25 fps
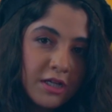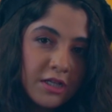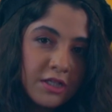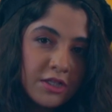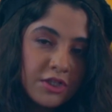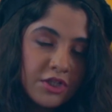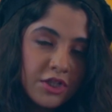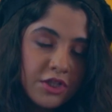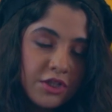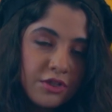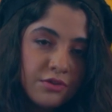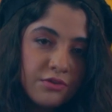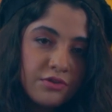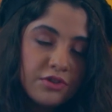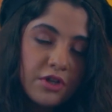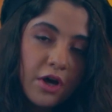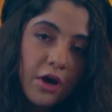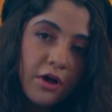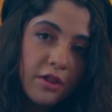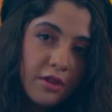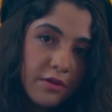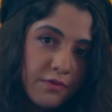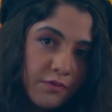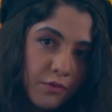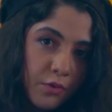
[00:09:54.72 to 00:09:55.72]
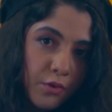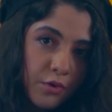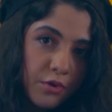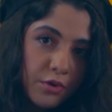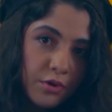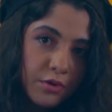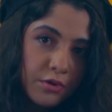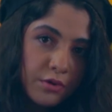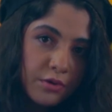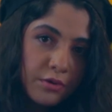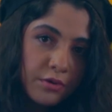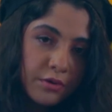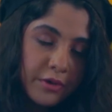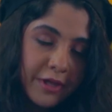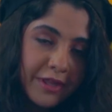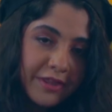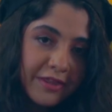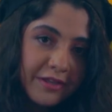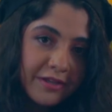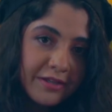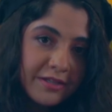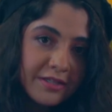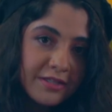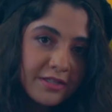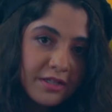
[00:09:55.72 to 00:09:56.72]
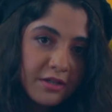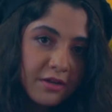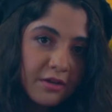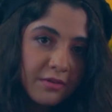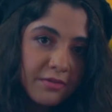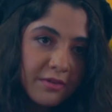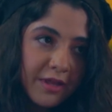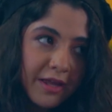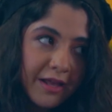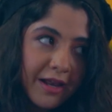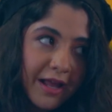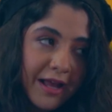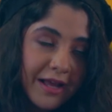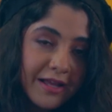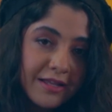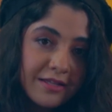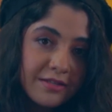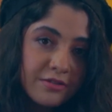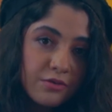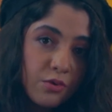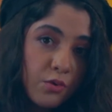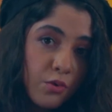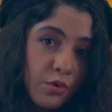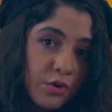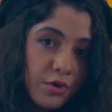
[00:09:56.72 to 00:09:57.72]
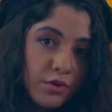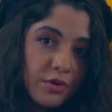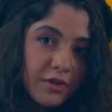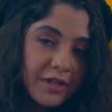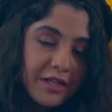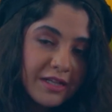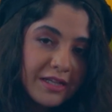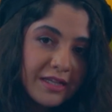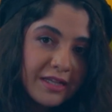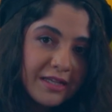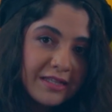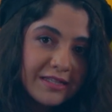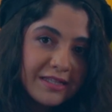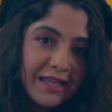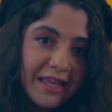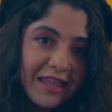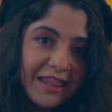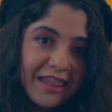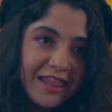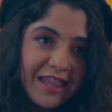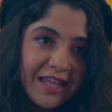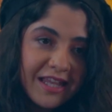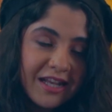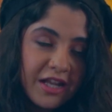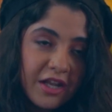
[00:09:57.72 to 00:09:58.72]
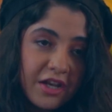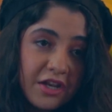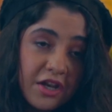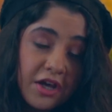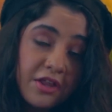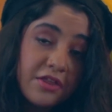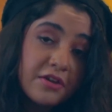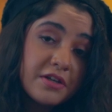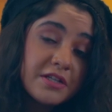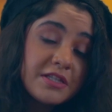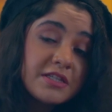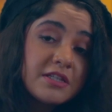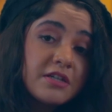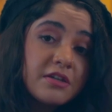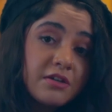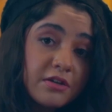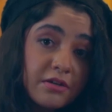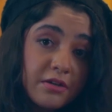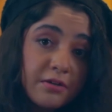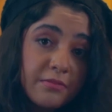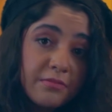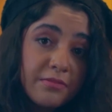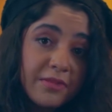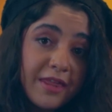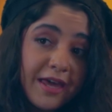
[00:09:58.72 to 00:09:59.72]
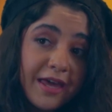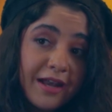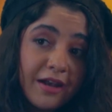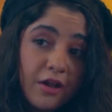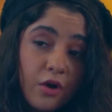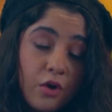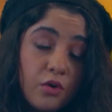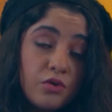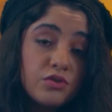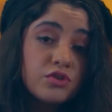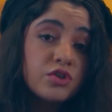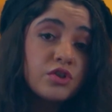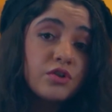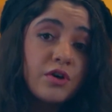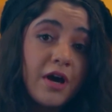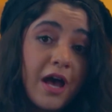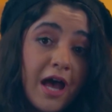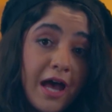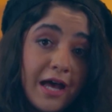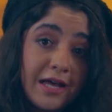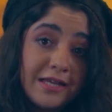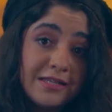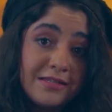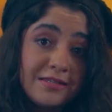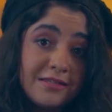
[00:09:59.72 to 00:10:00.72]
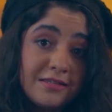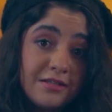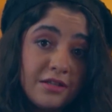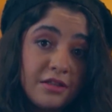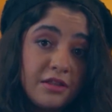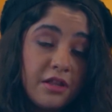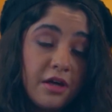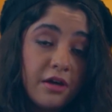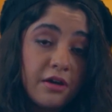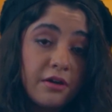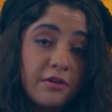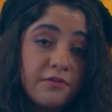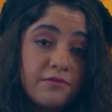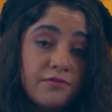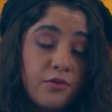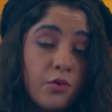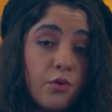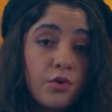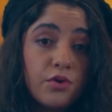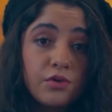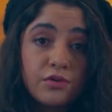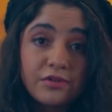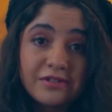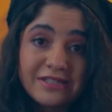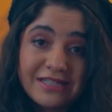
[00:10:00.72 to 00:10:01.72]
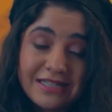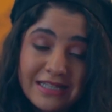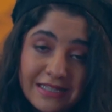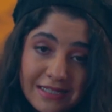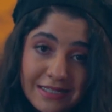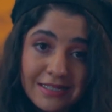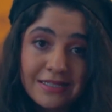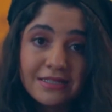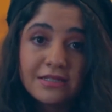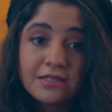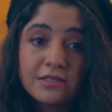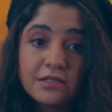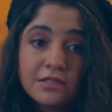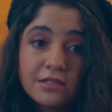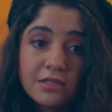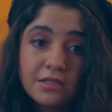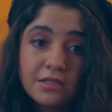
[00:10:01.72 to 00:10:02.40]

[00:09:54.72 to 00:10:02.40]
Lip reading: She used olive oil and then a serum that has oil in it, and then another serum that also has a lot of oils in it.